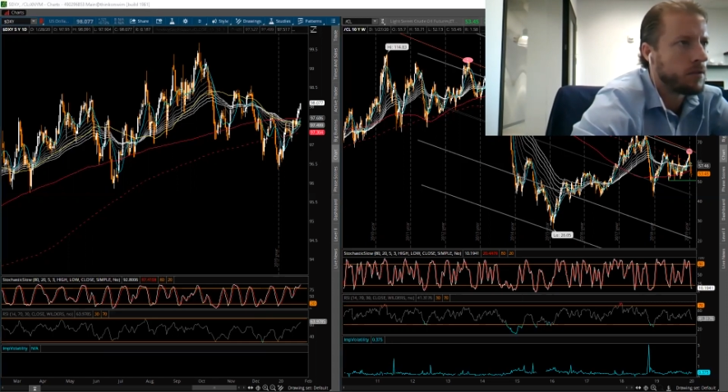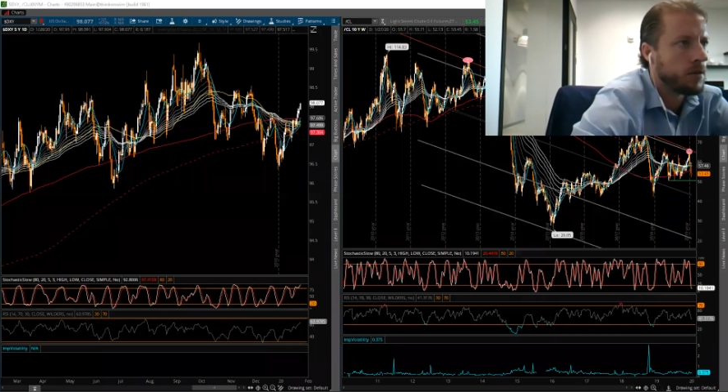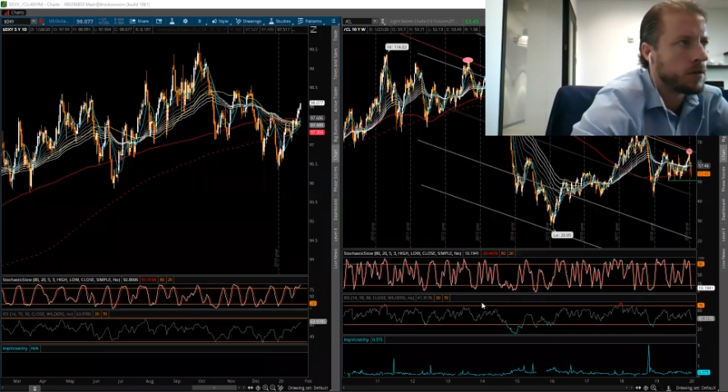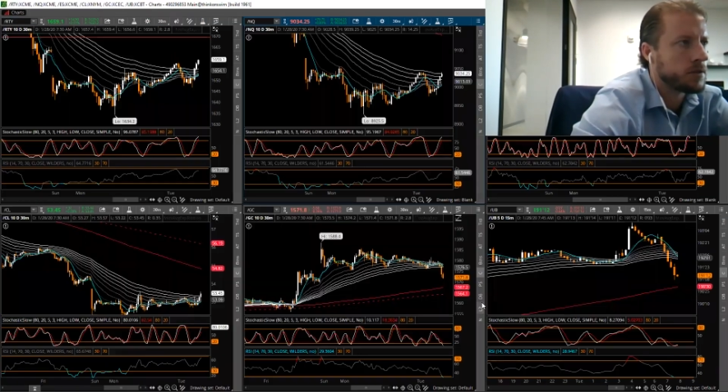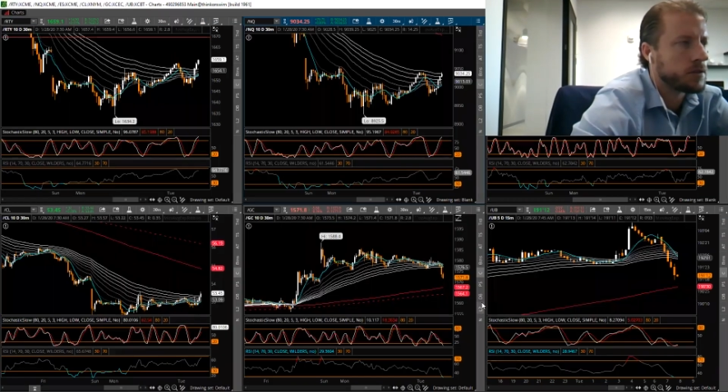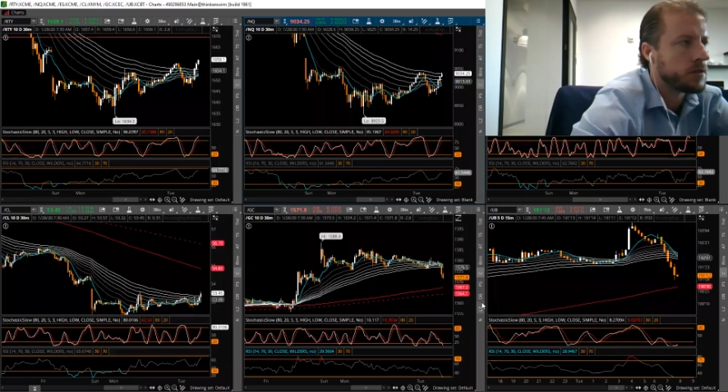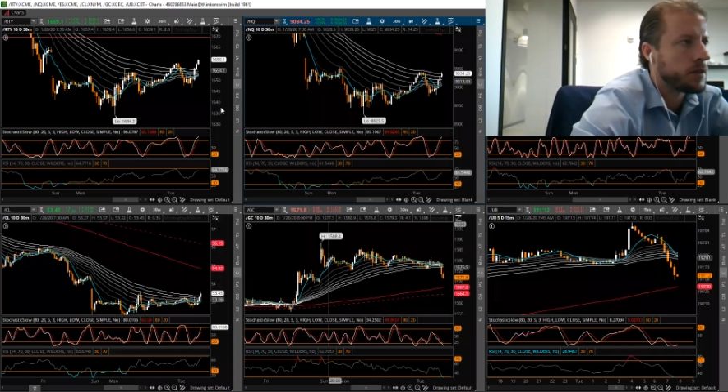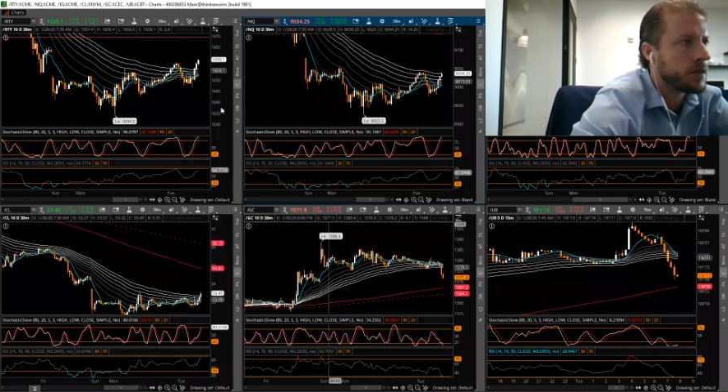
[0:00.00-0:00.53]

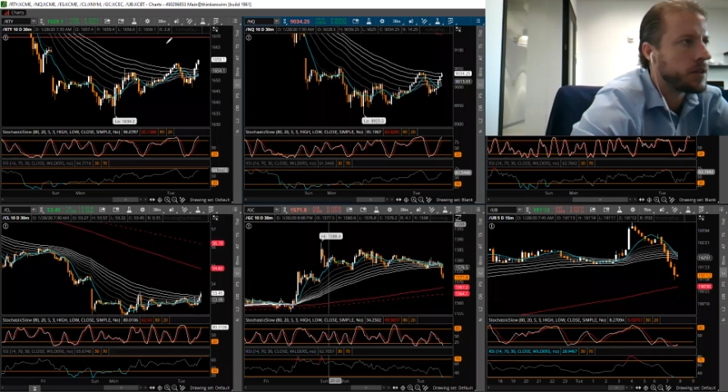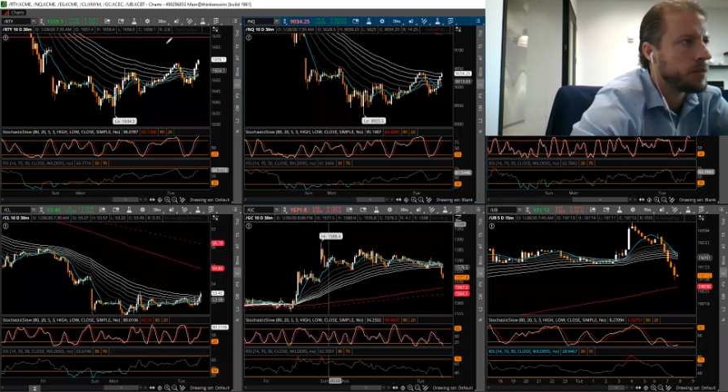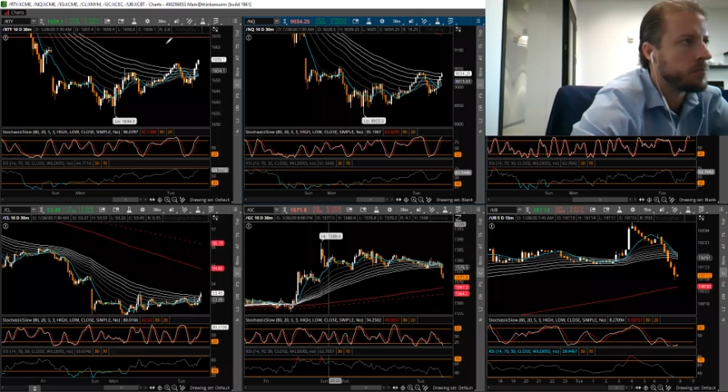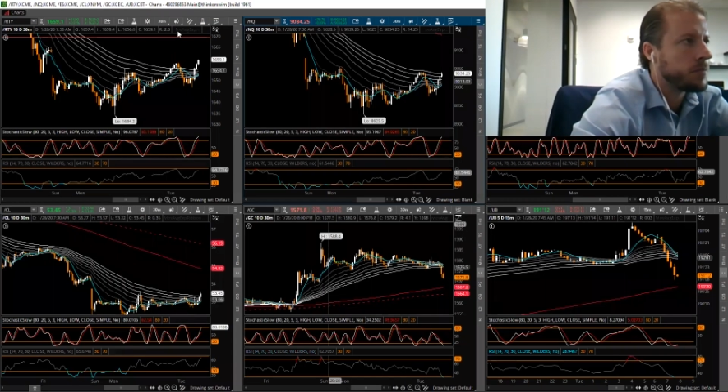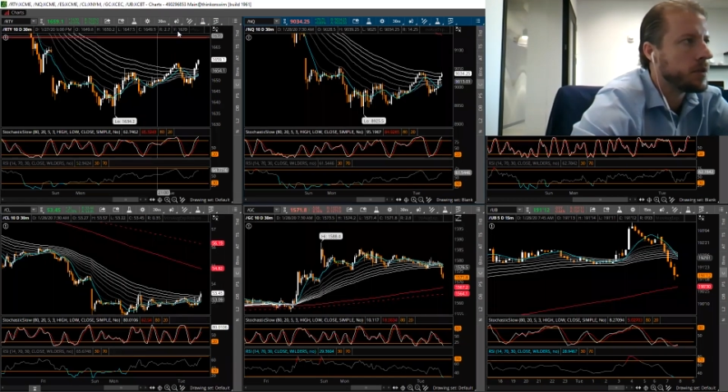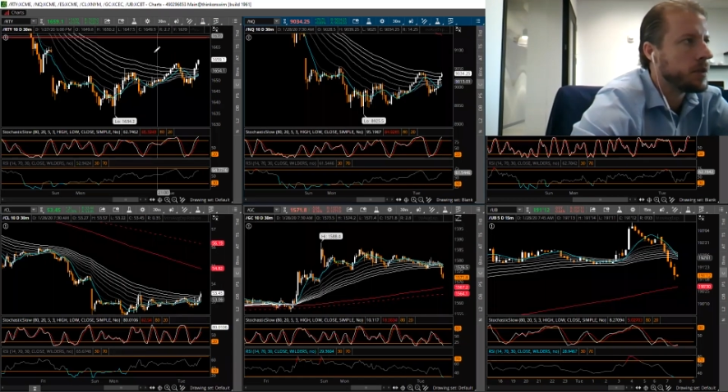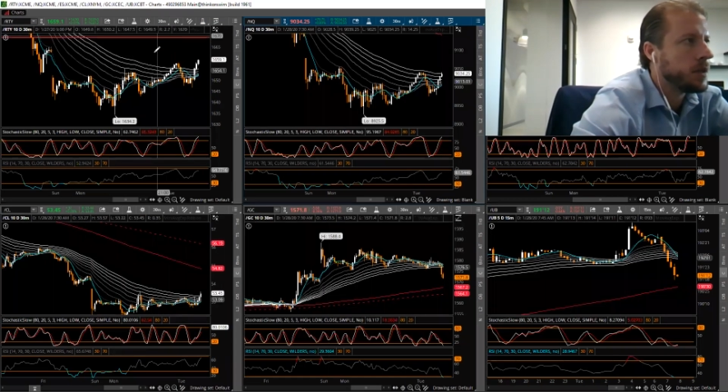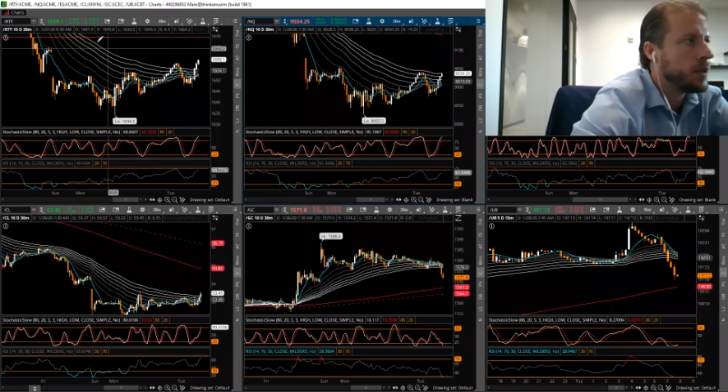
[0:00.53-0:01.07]
wrong screen up.
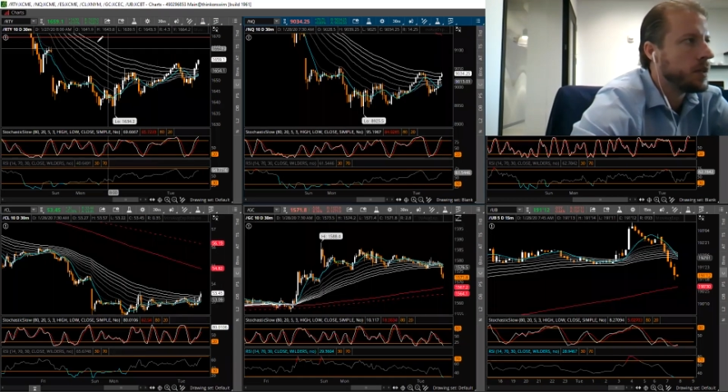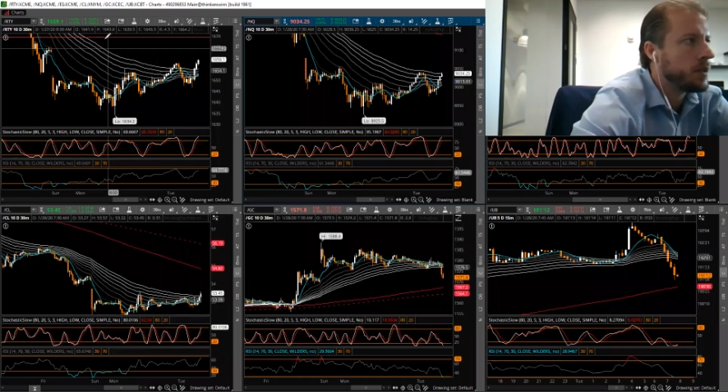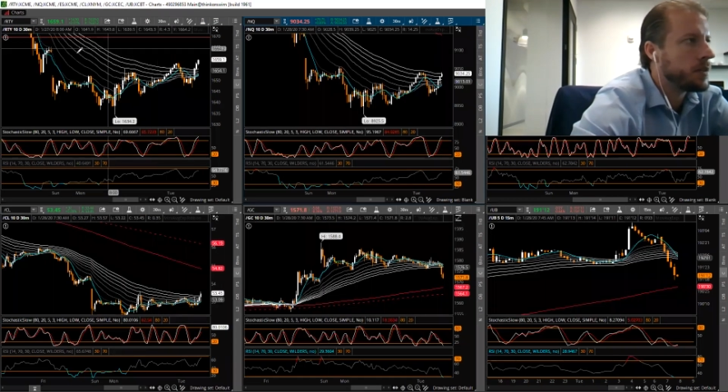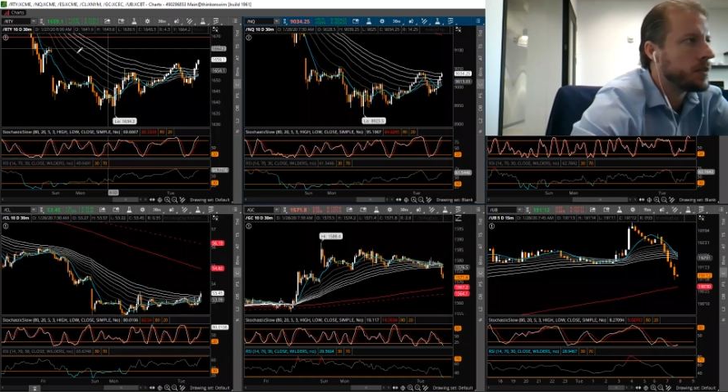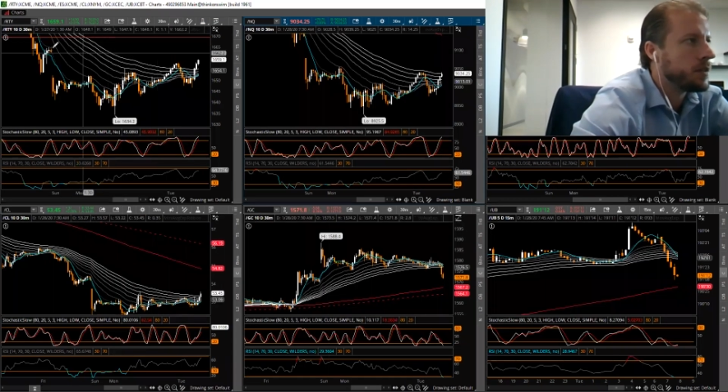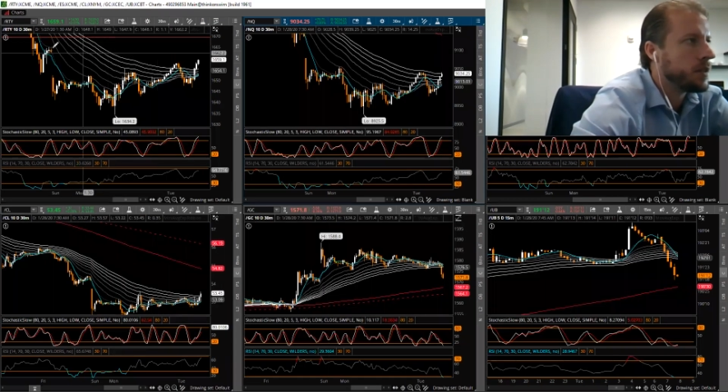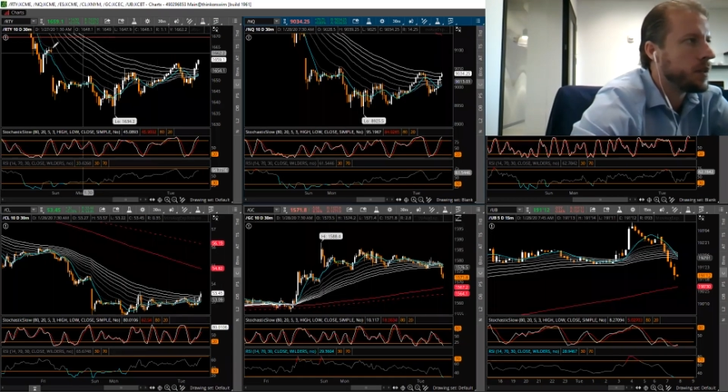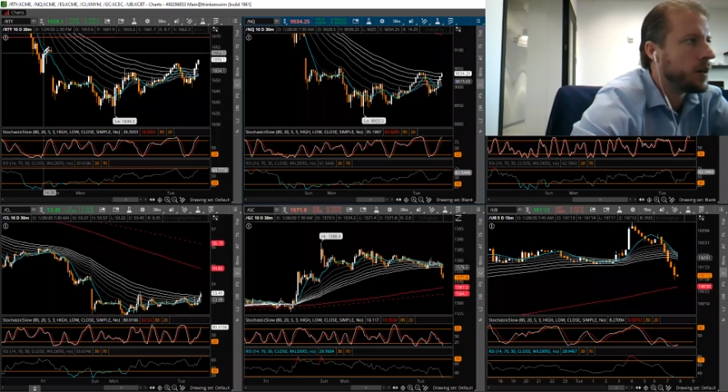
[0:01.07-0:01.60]

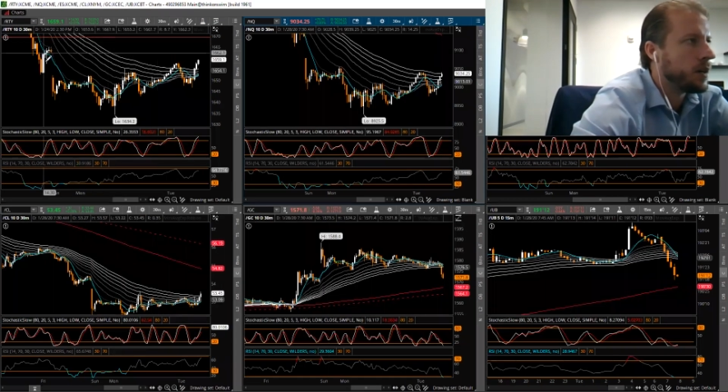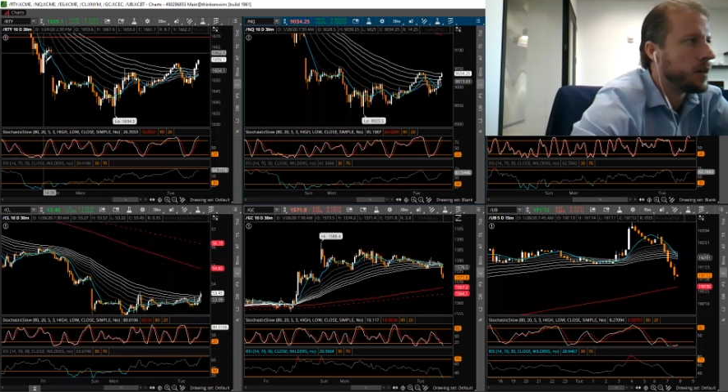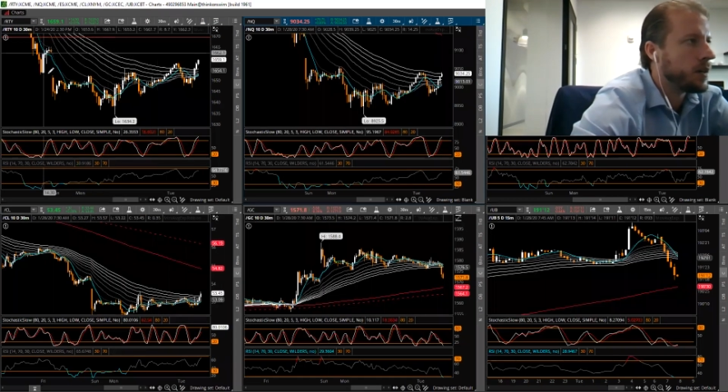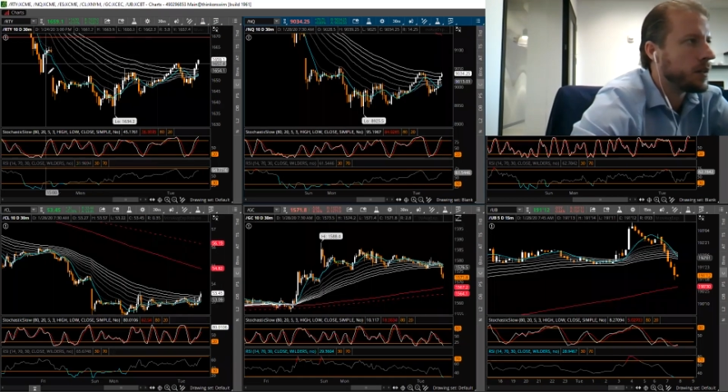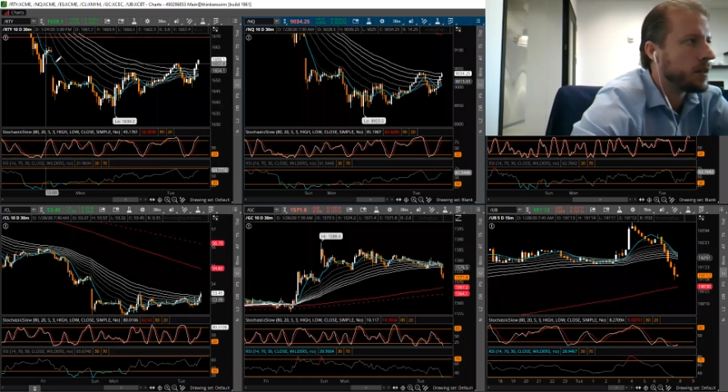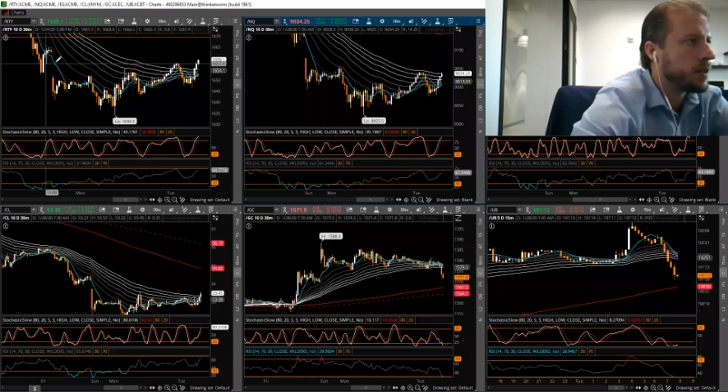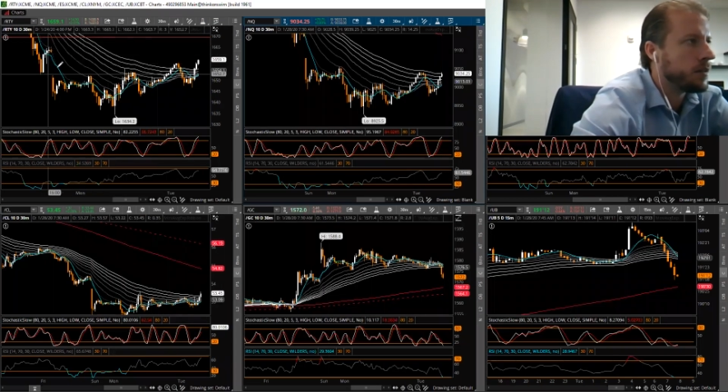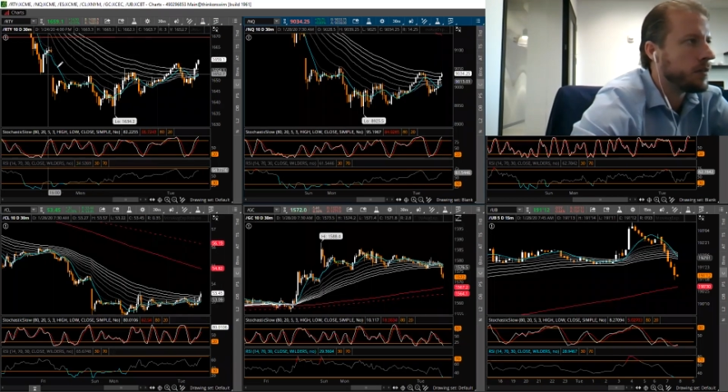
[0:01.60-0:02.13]

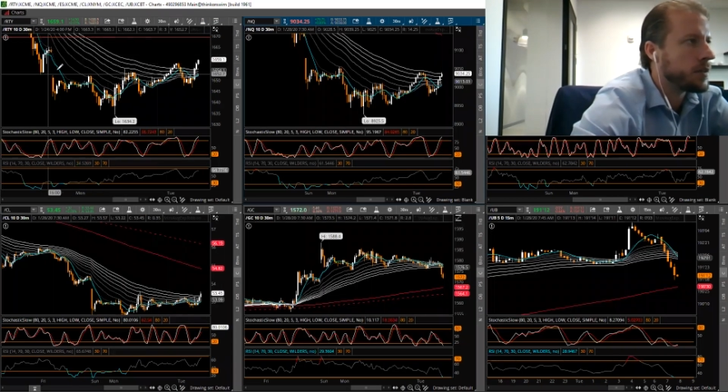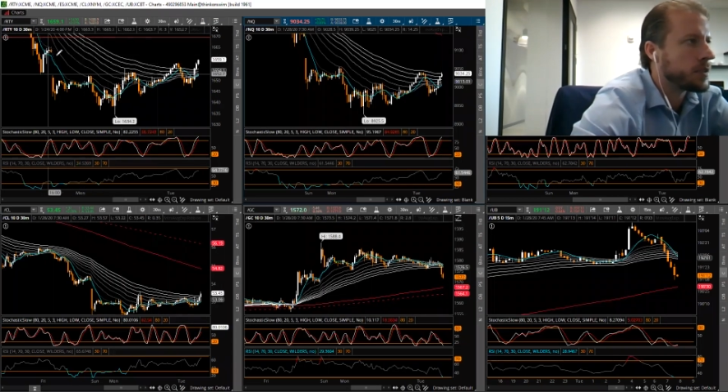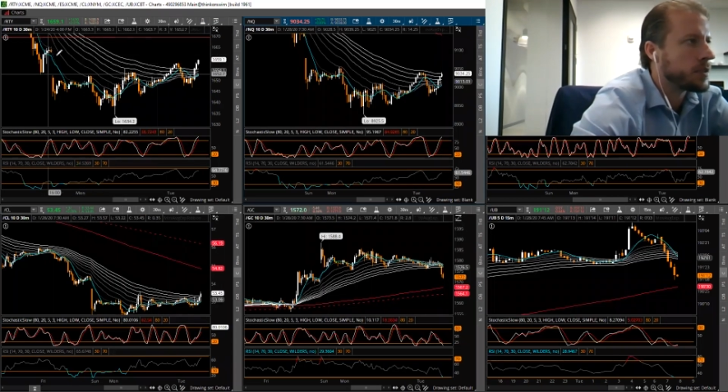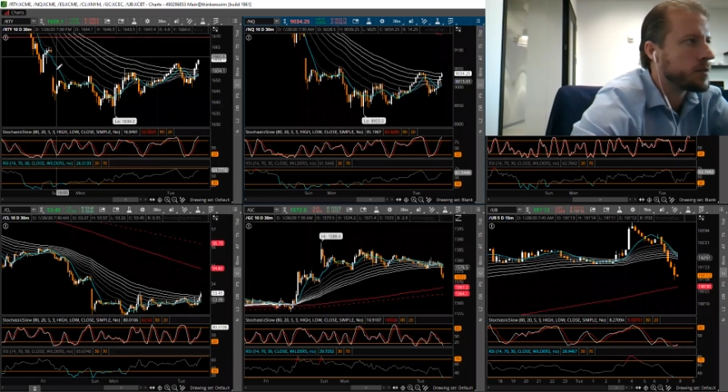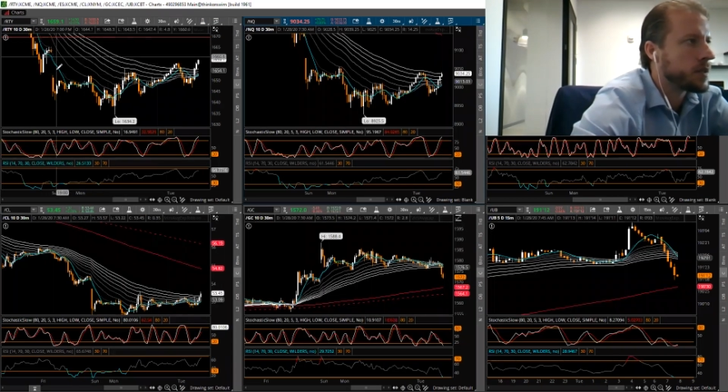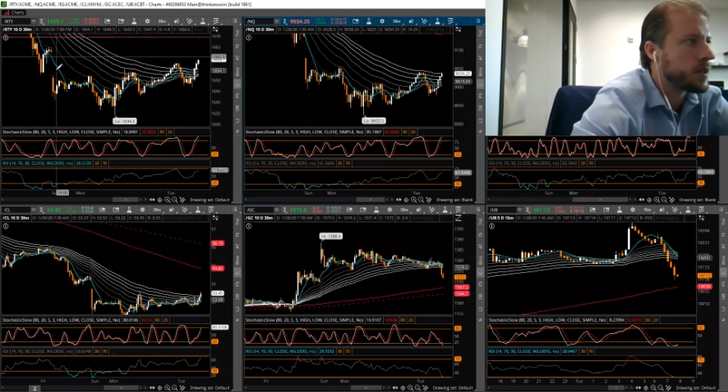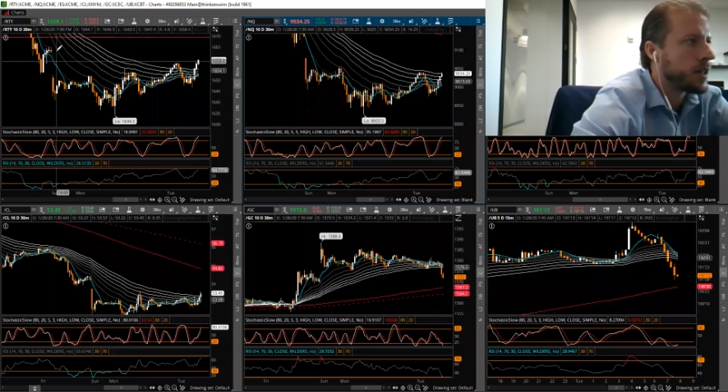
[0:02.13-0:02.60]
Here, this is the